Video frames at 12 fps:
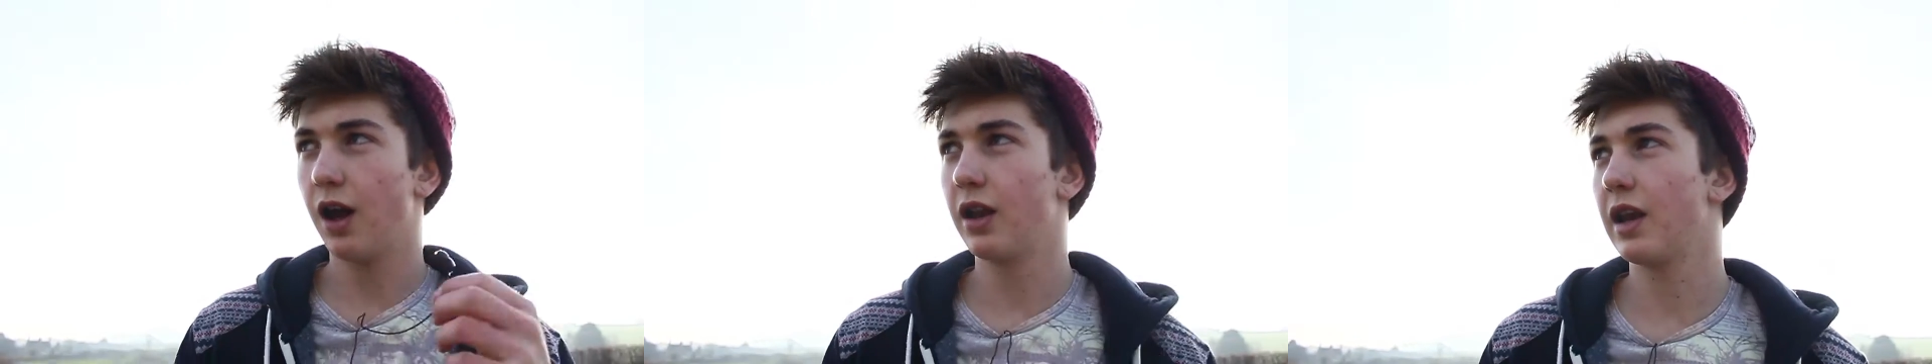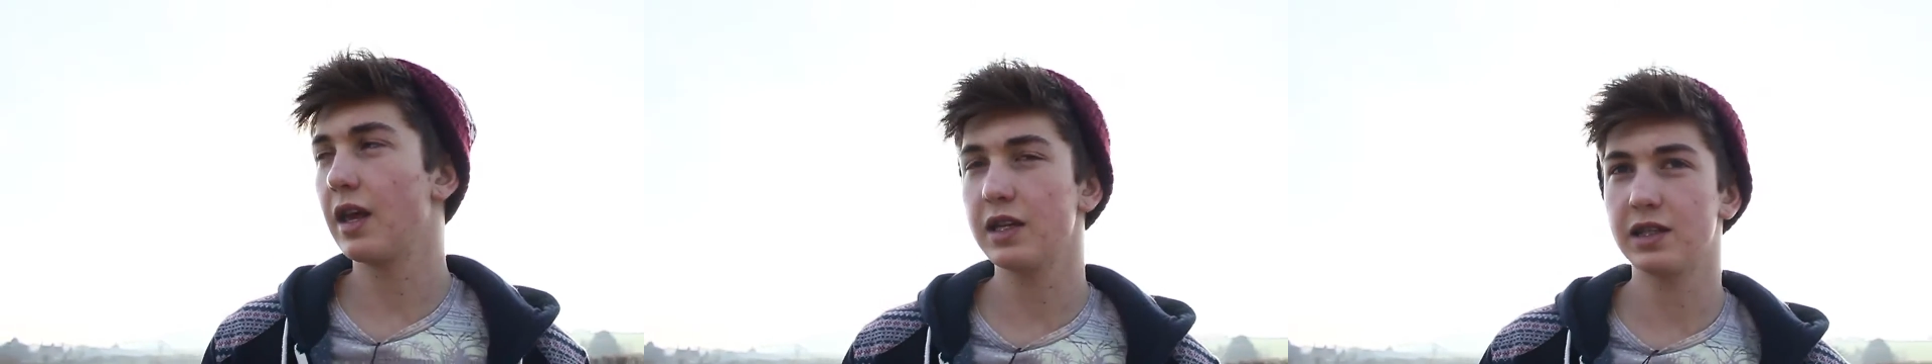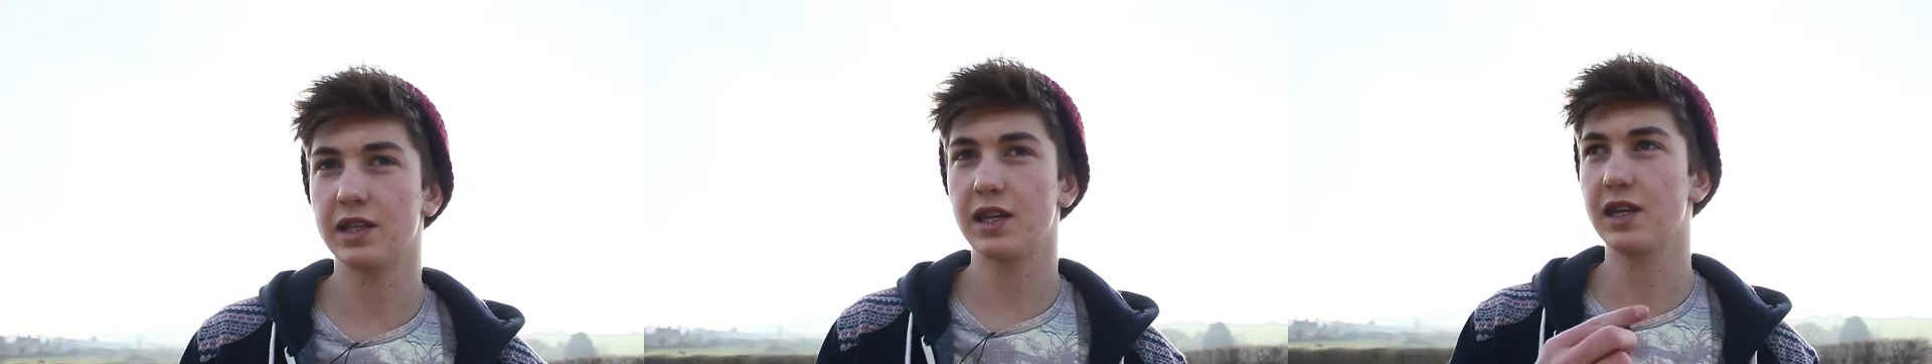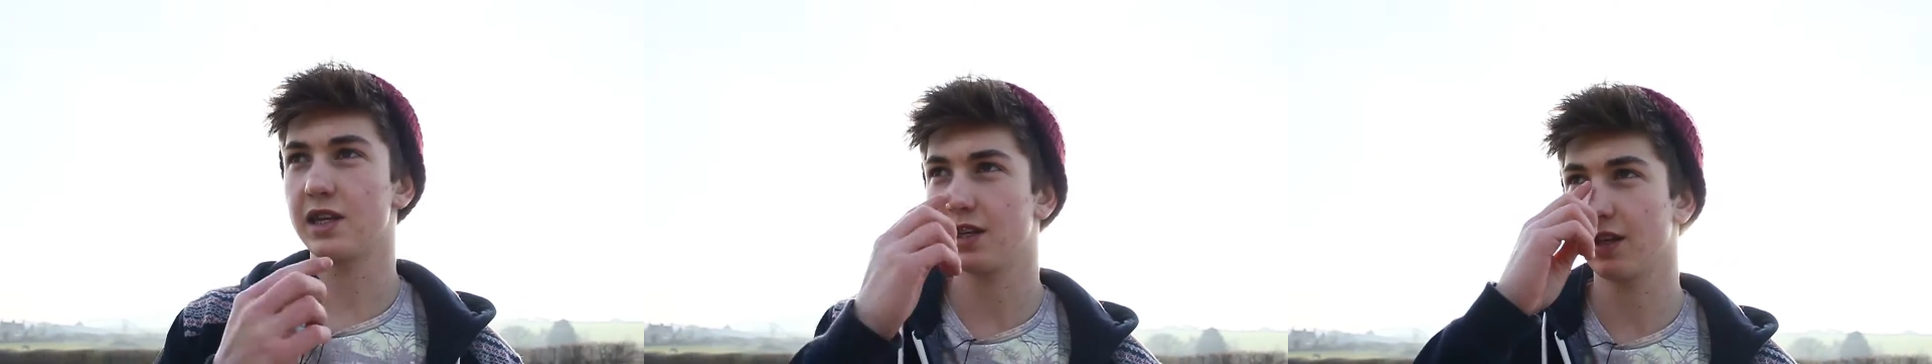A
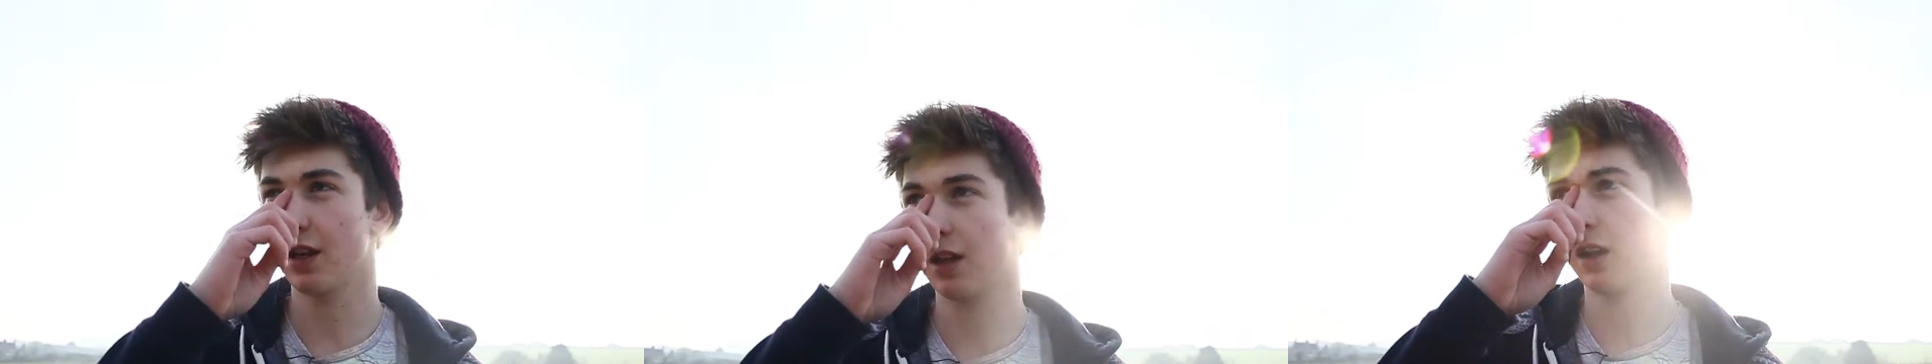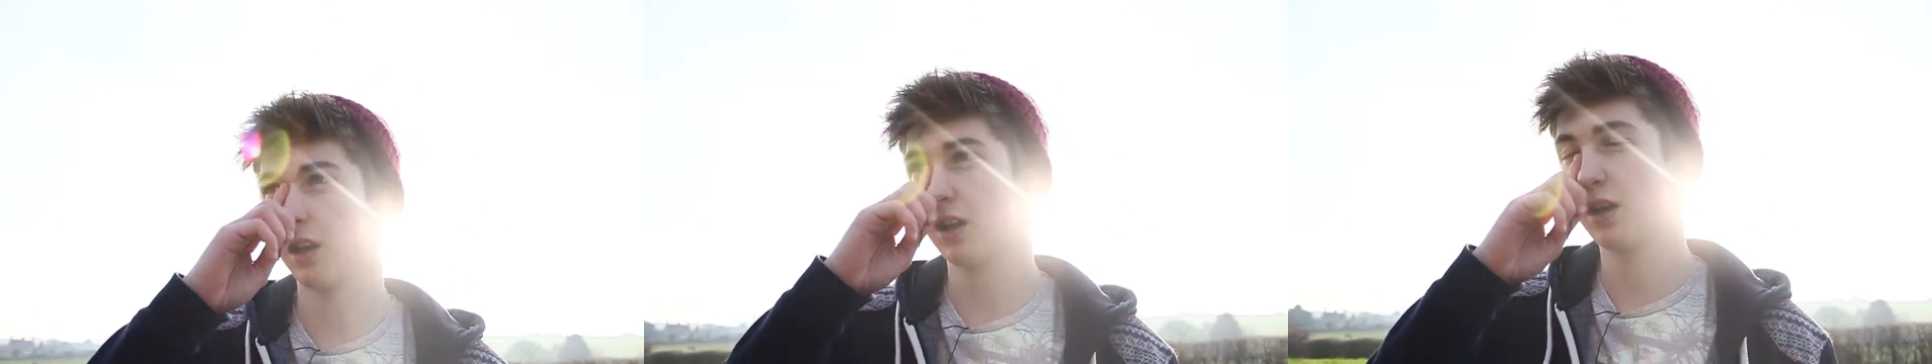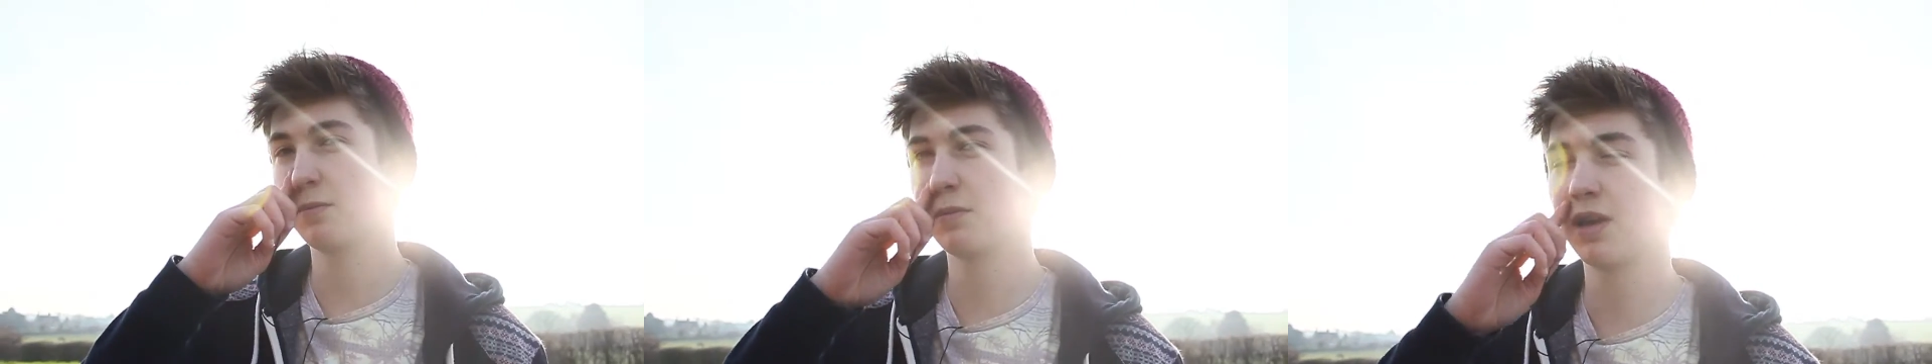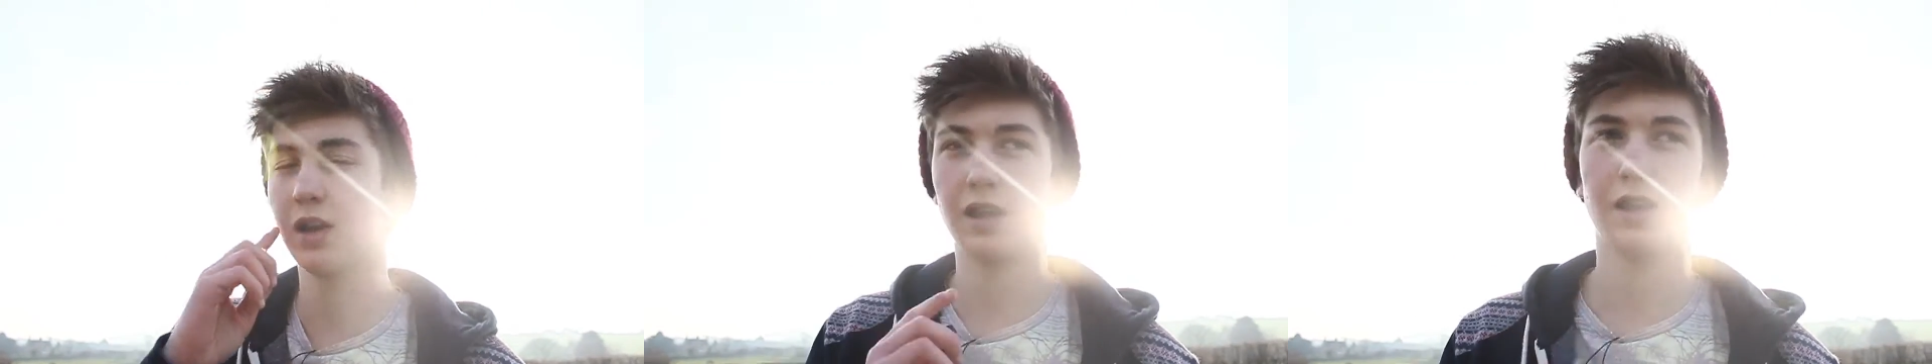lazy um,
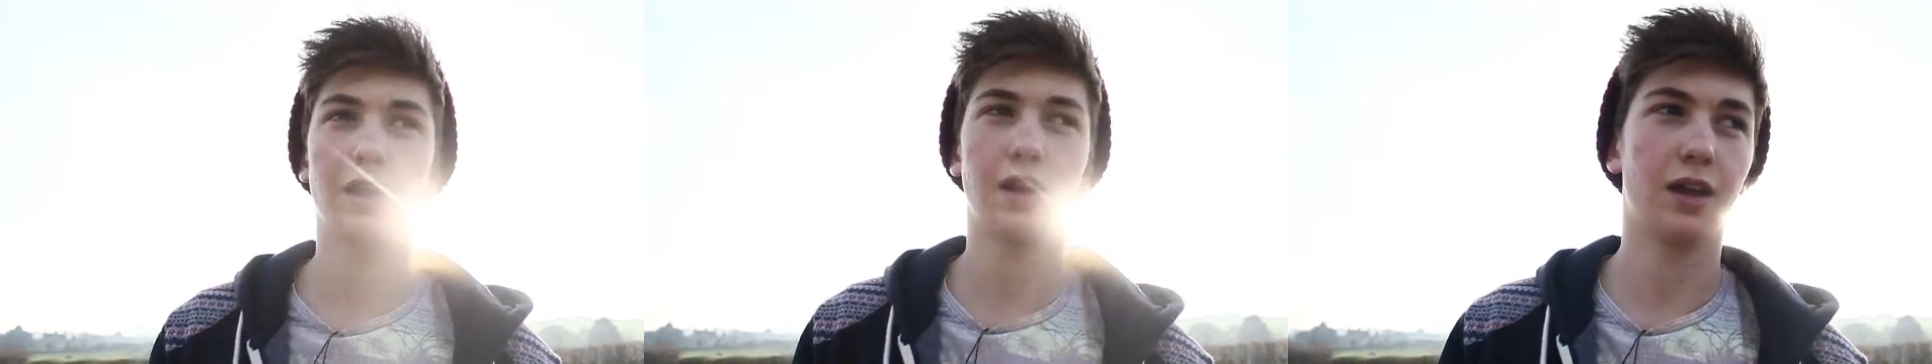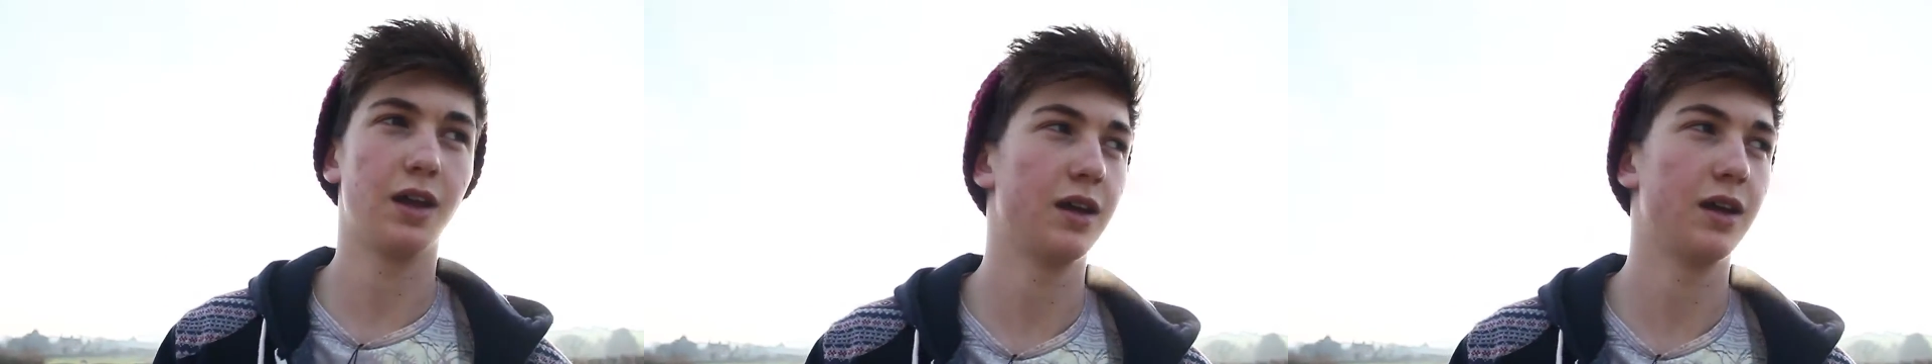bugger.